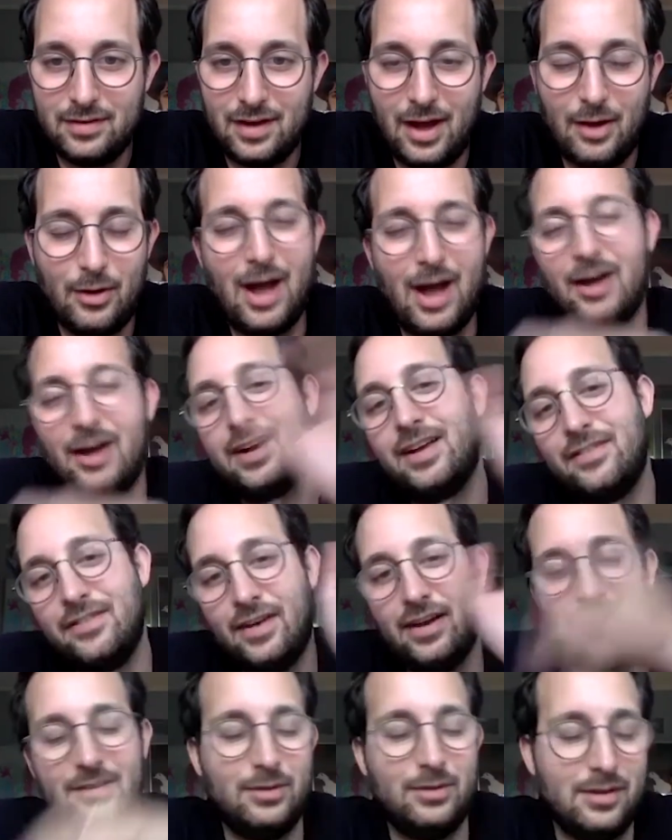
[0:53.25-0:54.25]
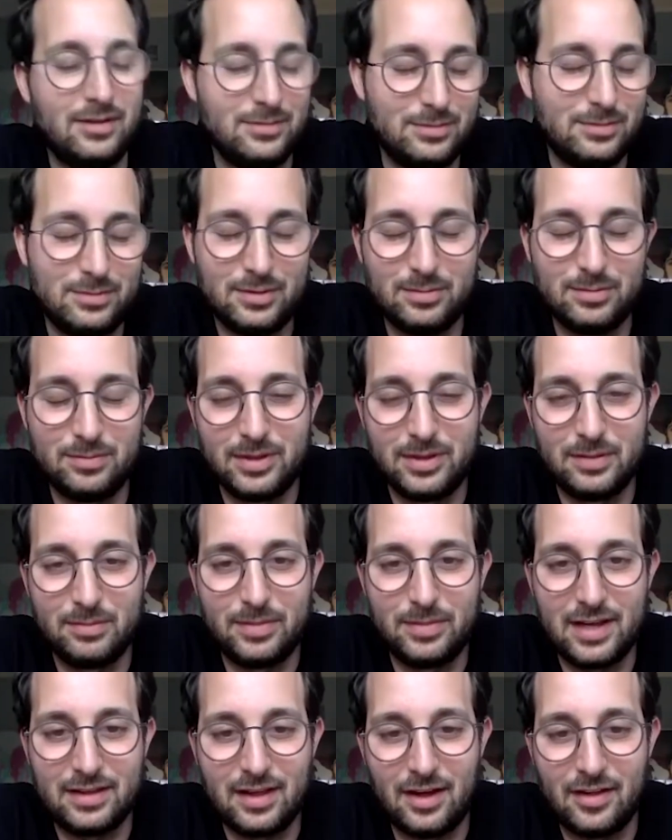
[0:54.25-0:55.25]
We'll
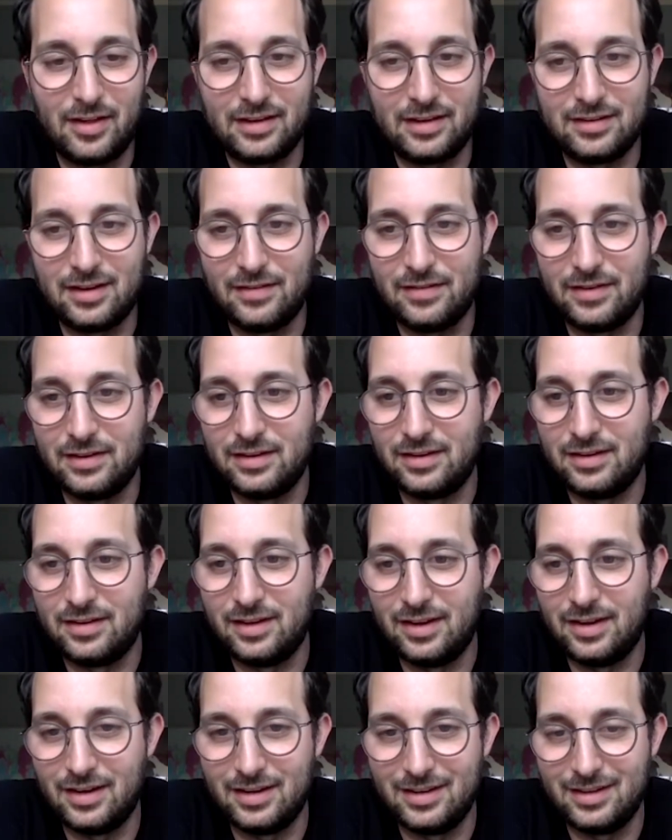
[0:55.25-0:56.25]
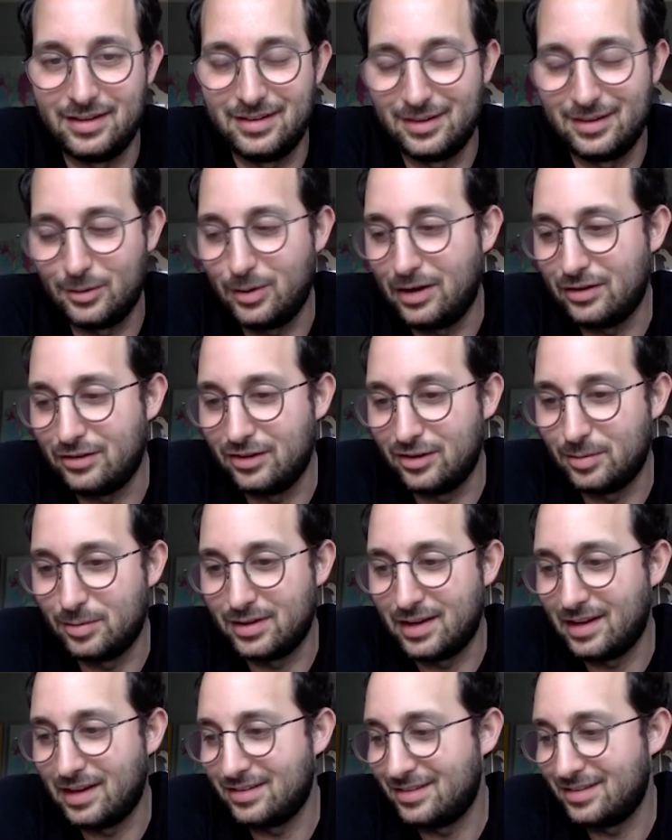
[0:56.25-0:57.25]
bake all that stuff into the questions, but
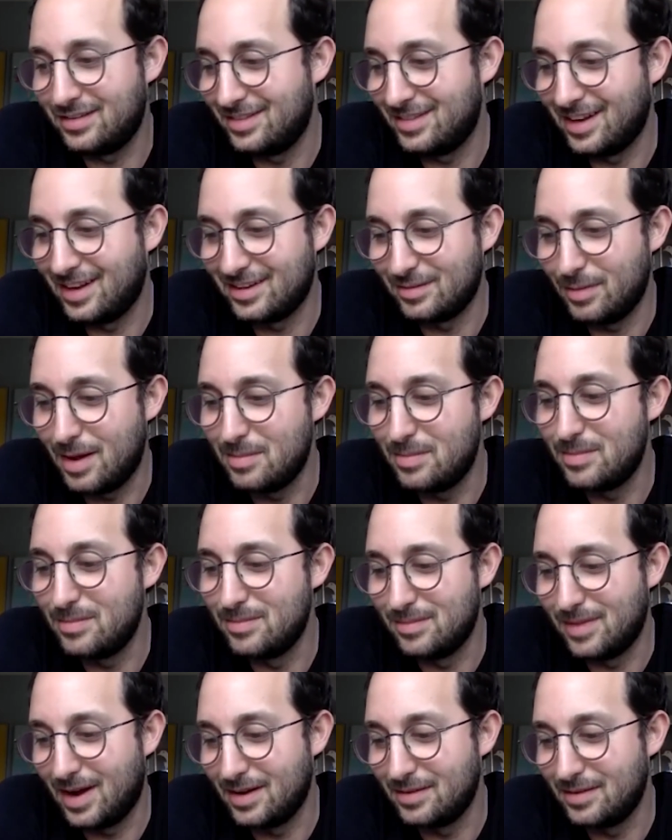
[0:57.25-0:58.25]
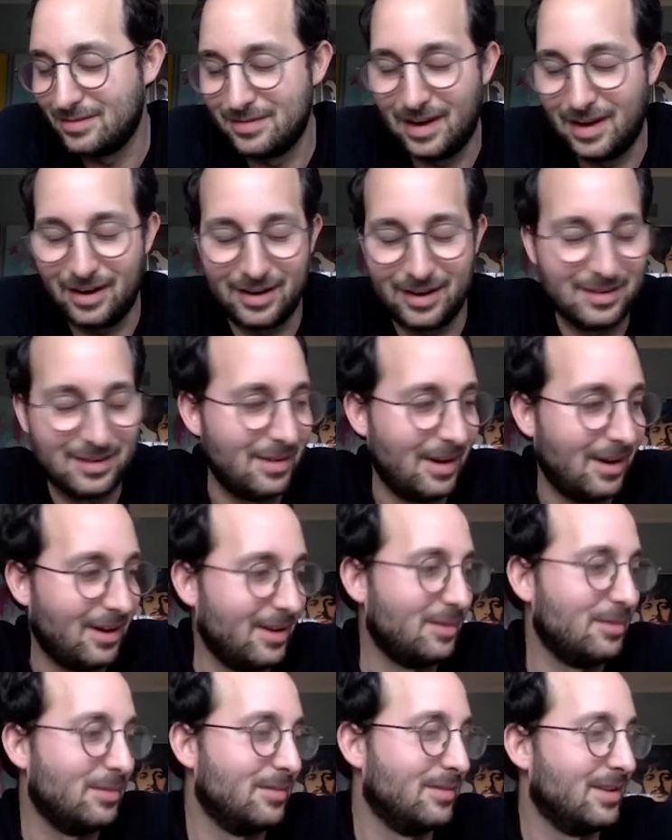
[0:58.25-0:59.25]
that's my very
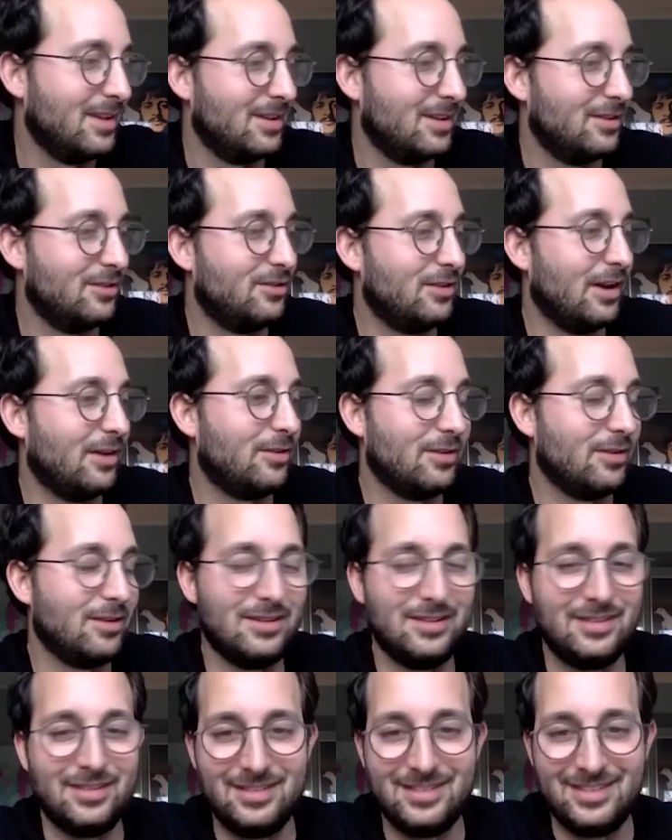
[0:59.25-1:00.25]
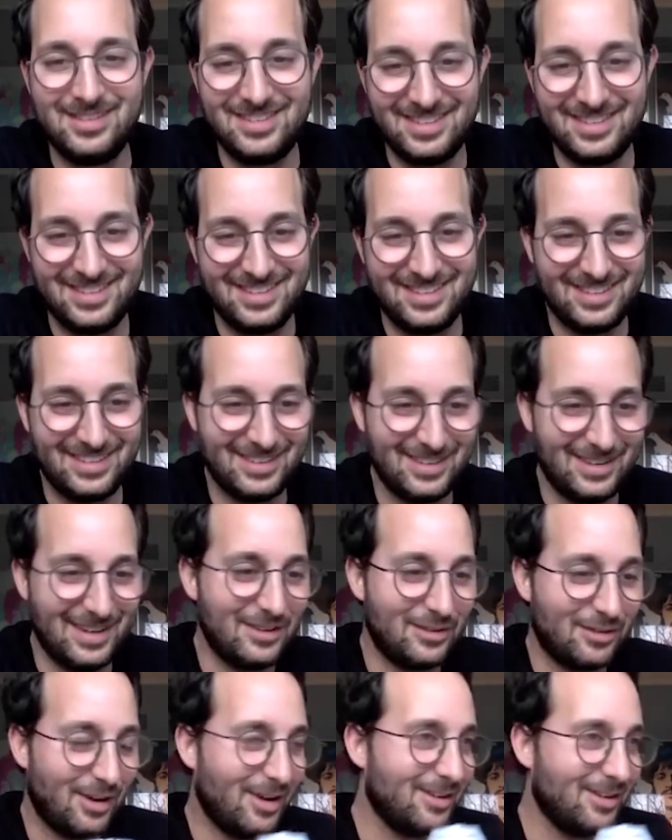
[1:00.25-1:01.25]
very general
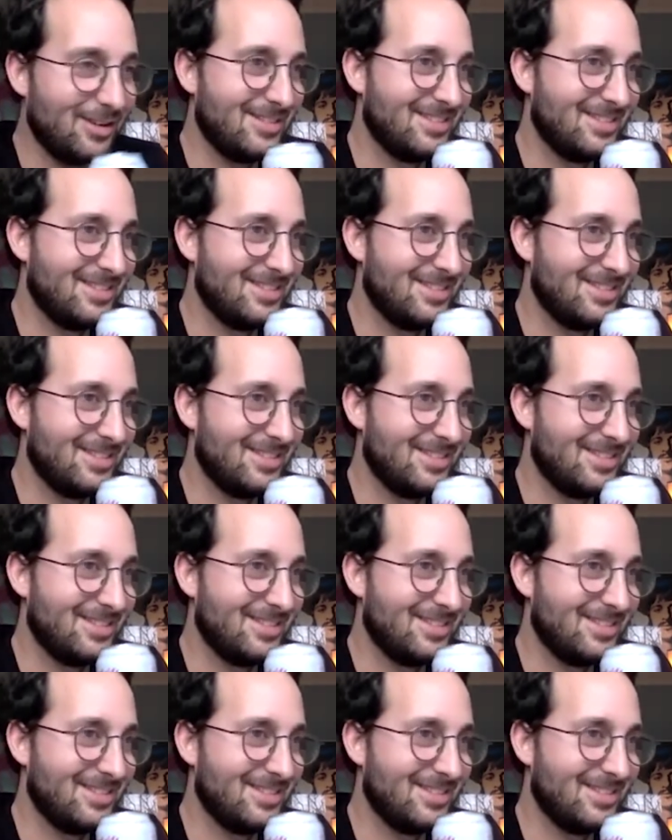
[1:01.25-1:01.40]
intro.